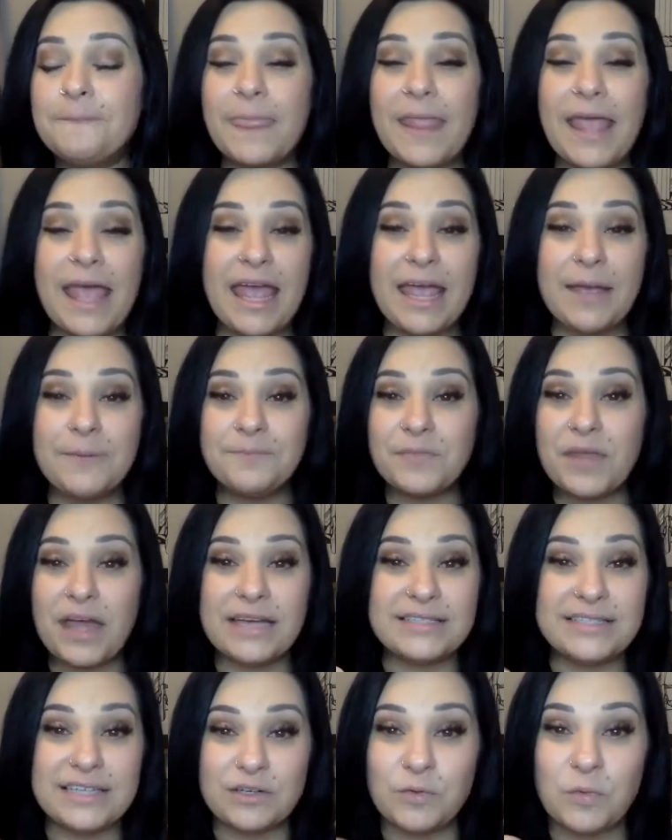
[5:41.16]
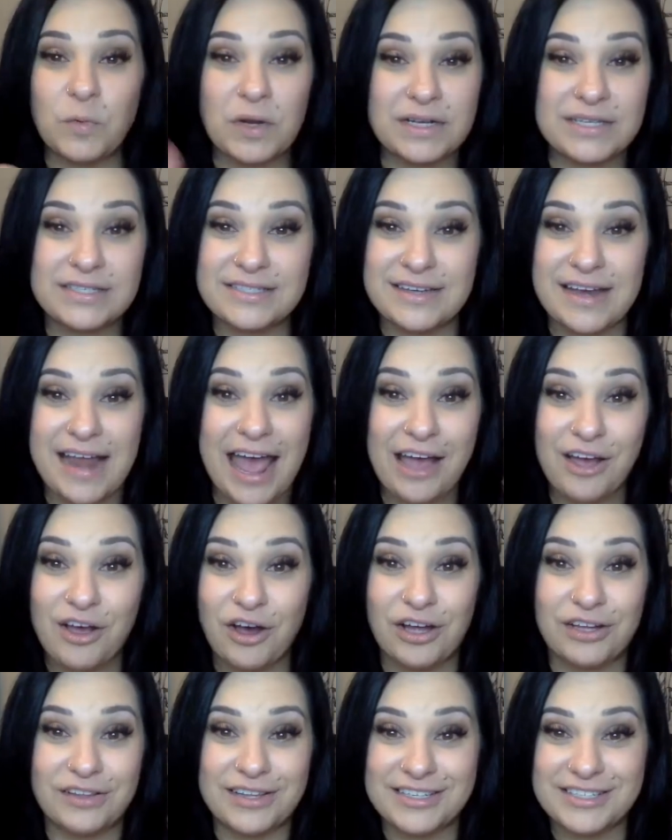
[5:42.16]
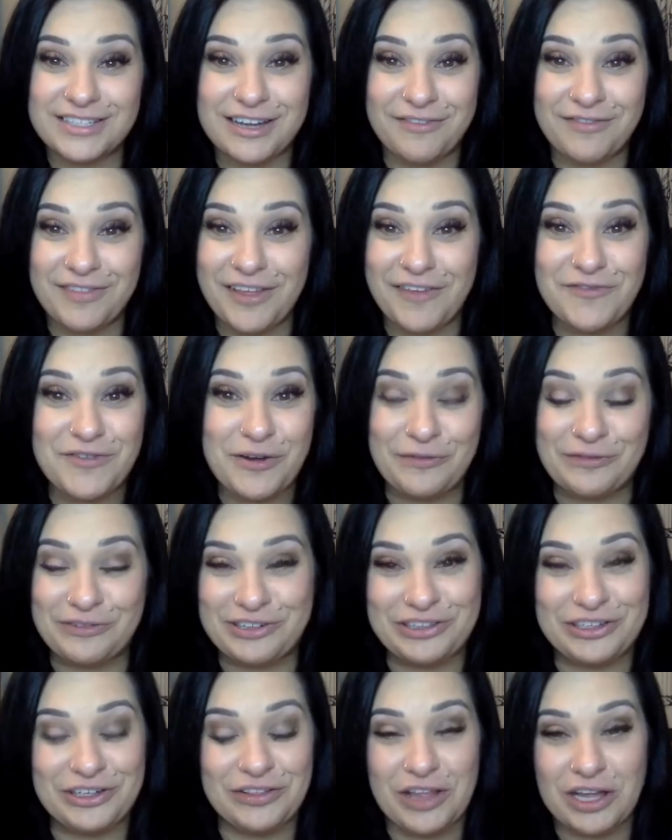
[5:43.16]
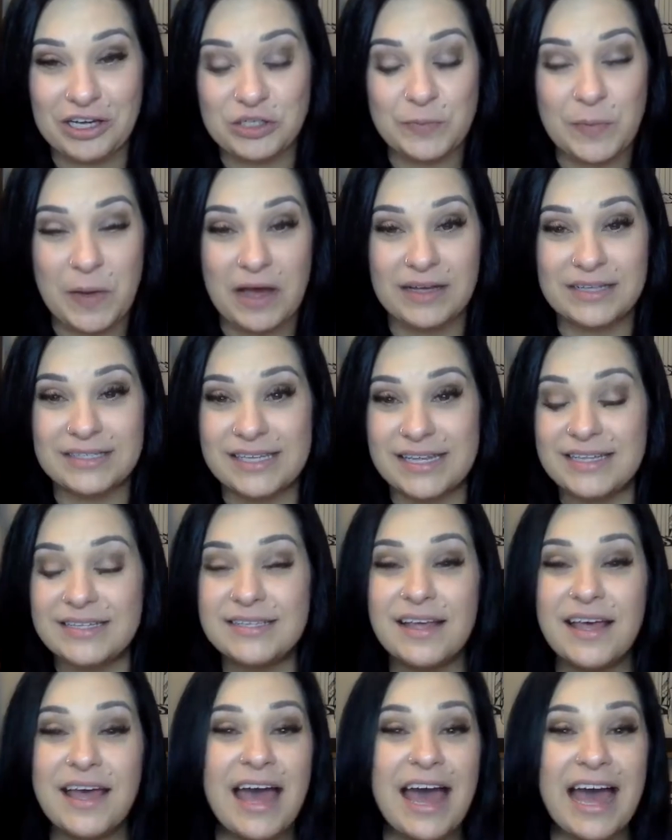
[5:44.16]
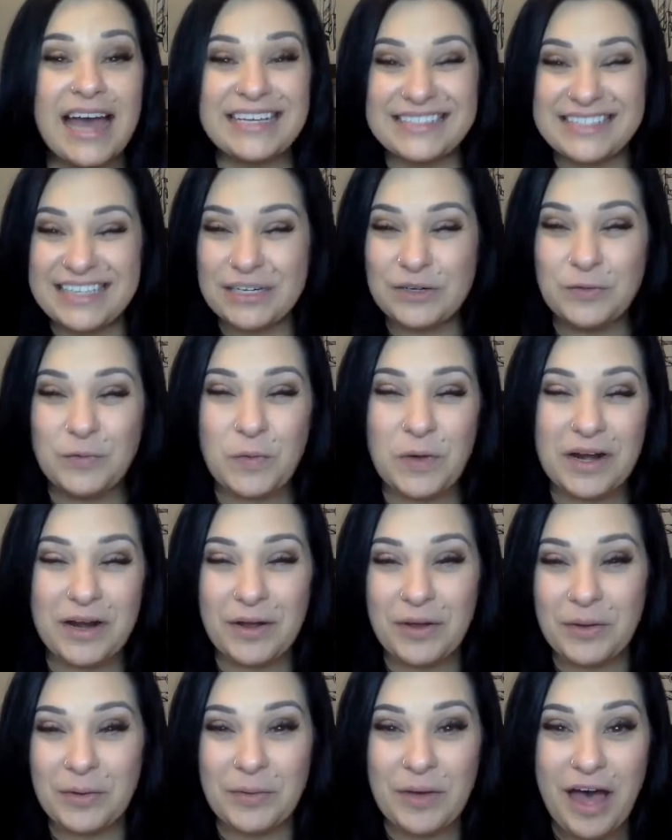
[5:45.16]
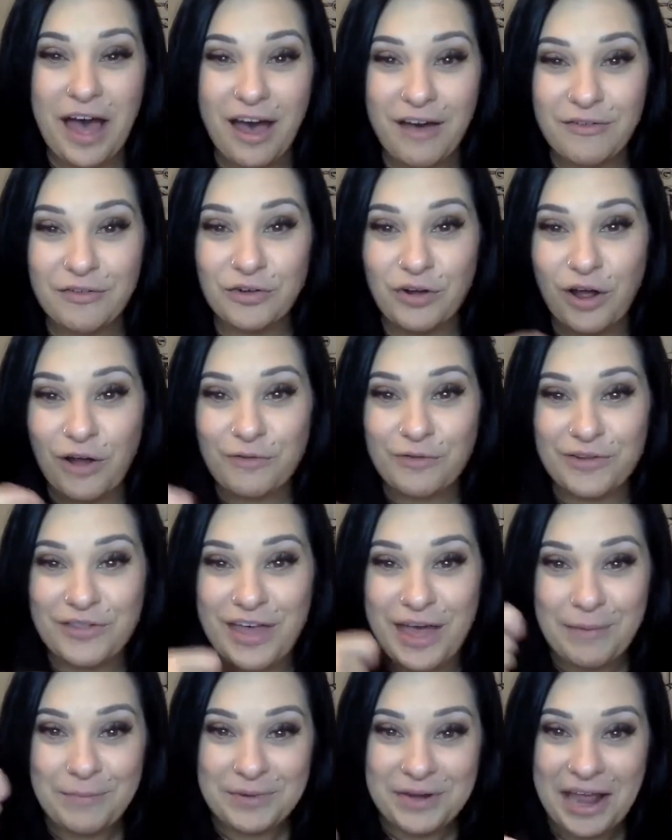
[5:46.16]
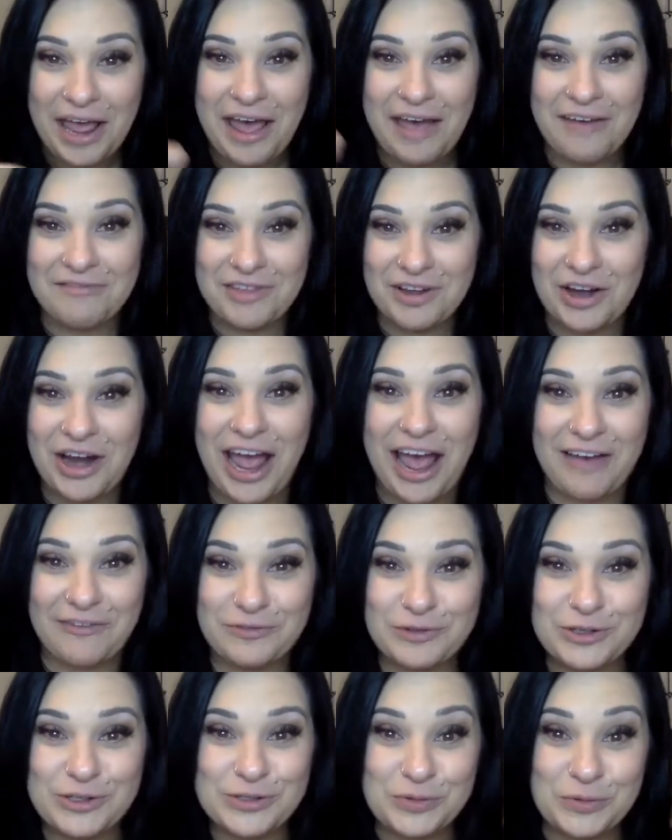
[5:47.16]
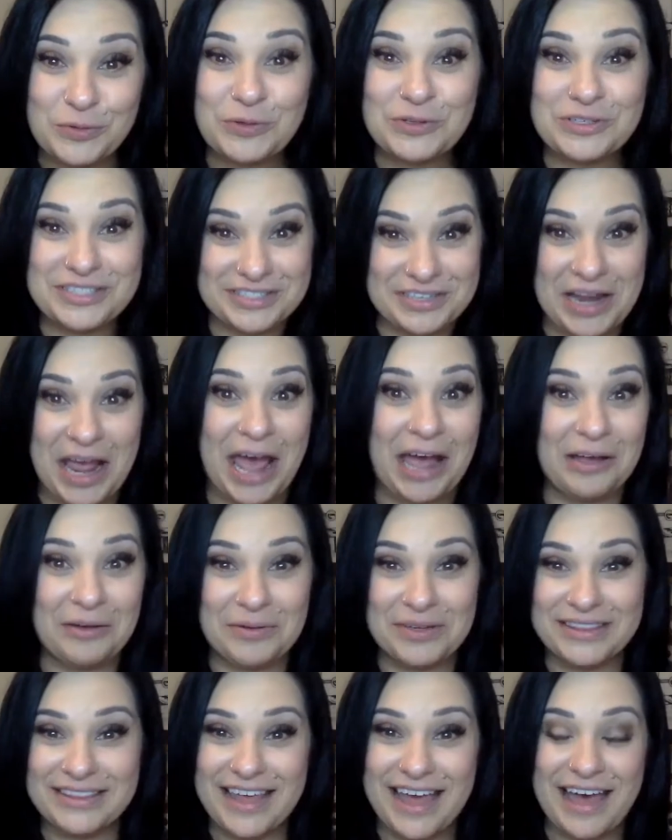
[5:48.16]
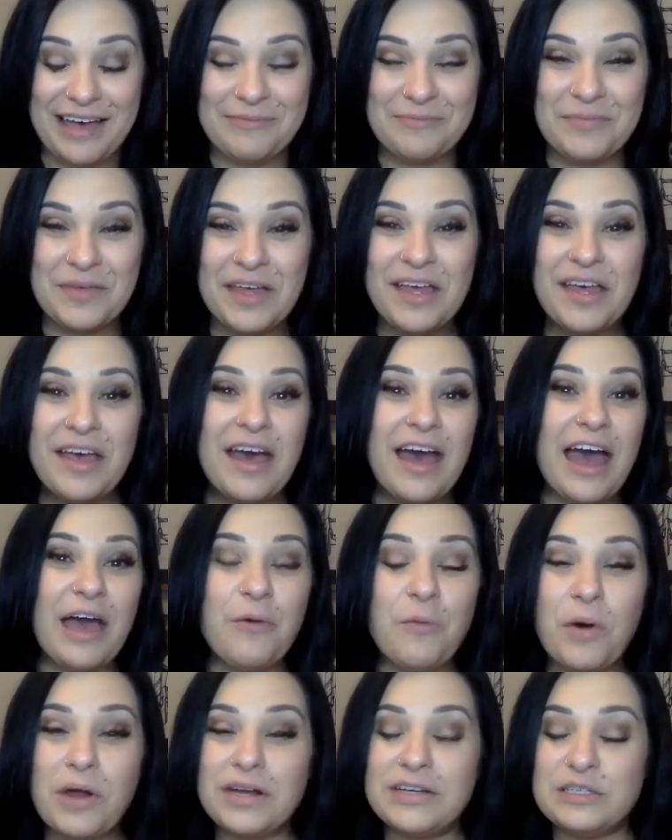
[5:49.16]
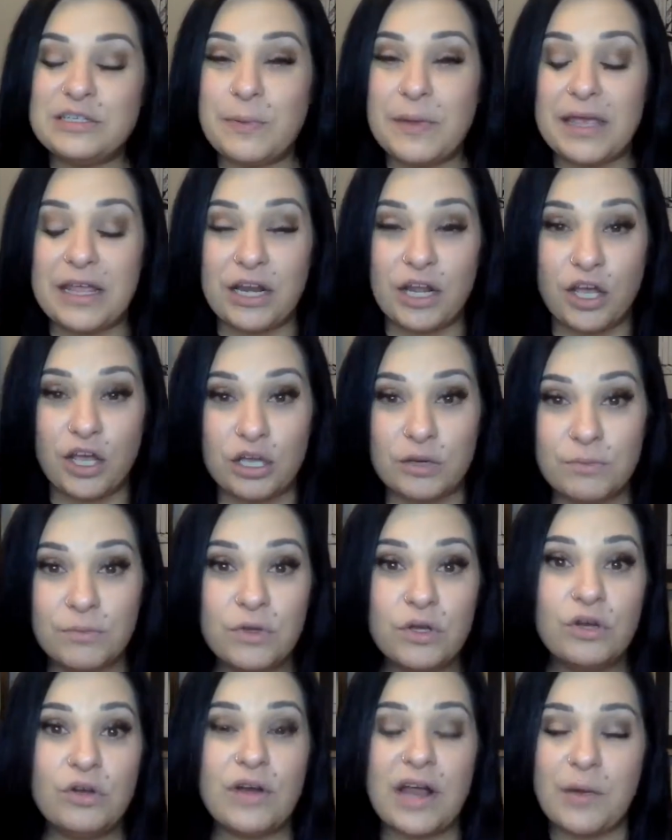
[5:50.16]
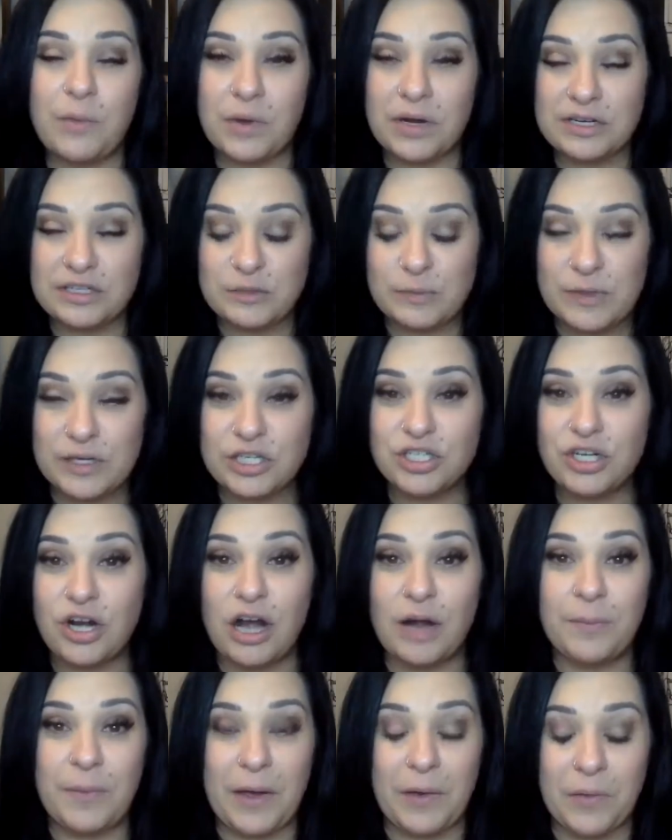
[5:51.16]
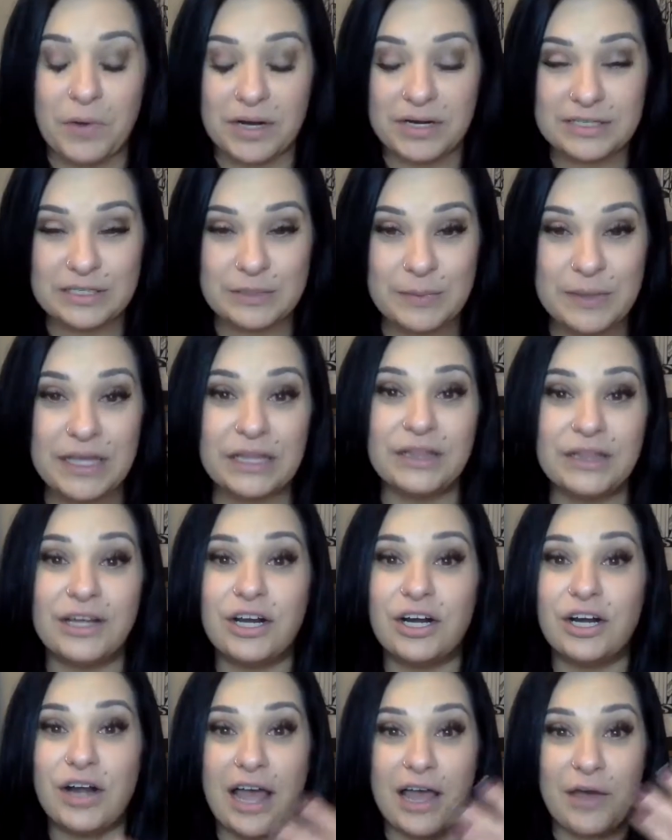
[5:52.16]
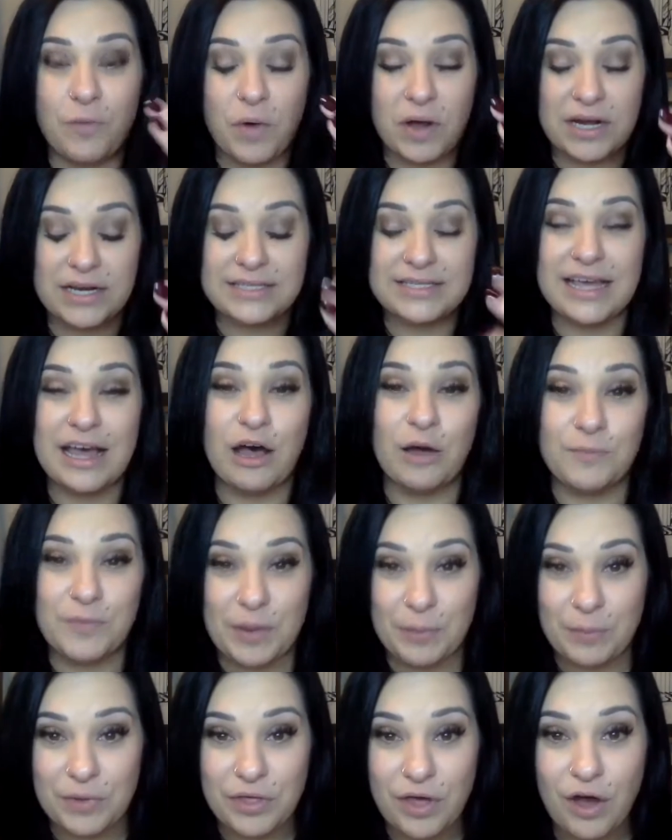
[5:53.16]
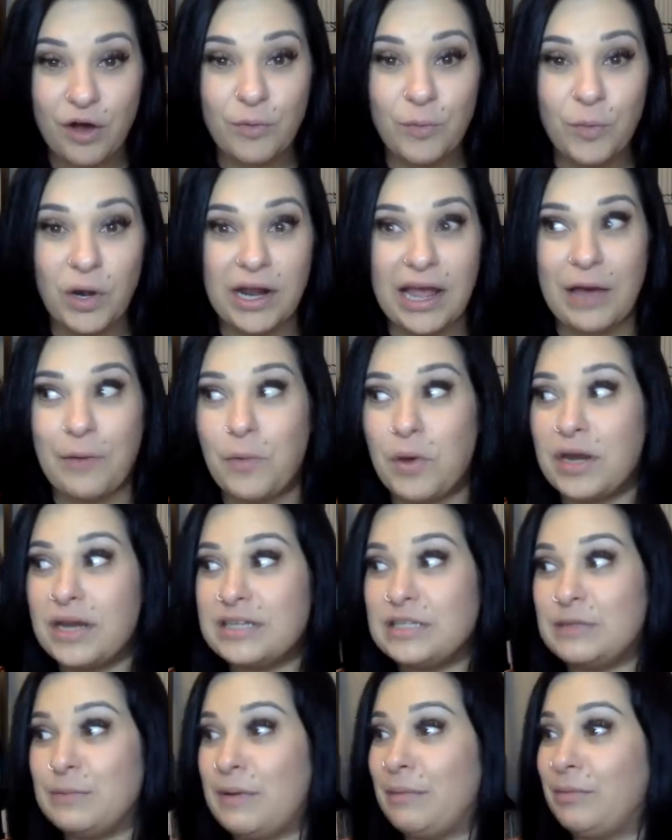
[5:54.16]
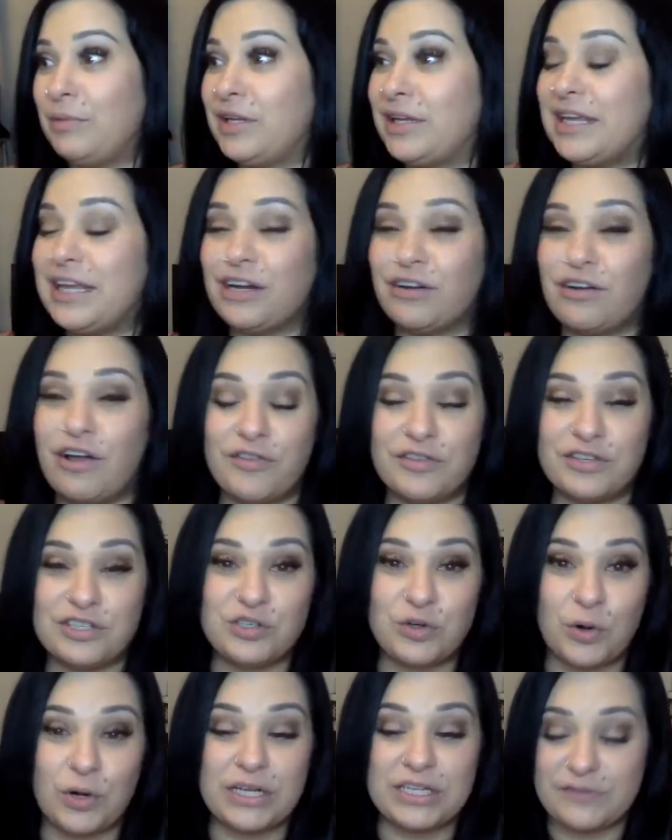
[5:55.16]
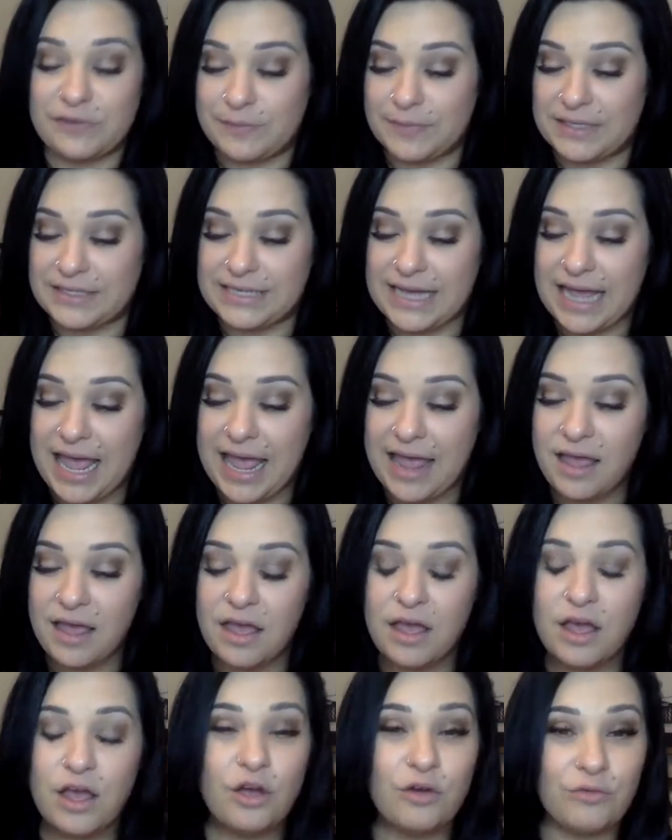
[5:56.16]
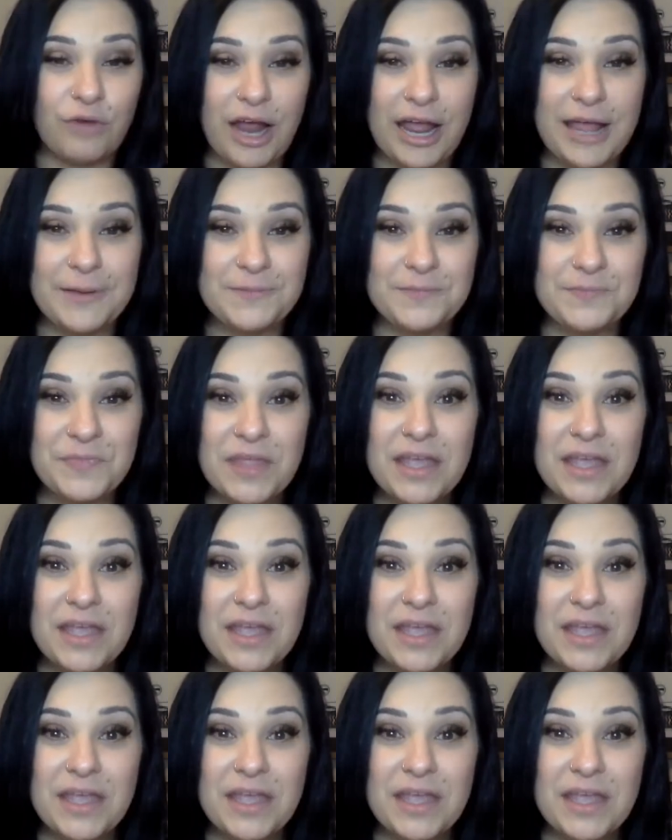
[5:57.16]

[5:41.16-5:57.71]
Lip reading: A, I didn't want to snack on the stuff left over in their lunch boxes. I didn't want to hover over them and have their after school snack with them. I wanted to be in a good mood. I wanted to be sharp. I wanted to be alert. I wanted to help them with homework. I wanted to be able to hear all the stories from the day, right?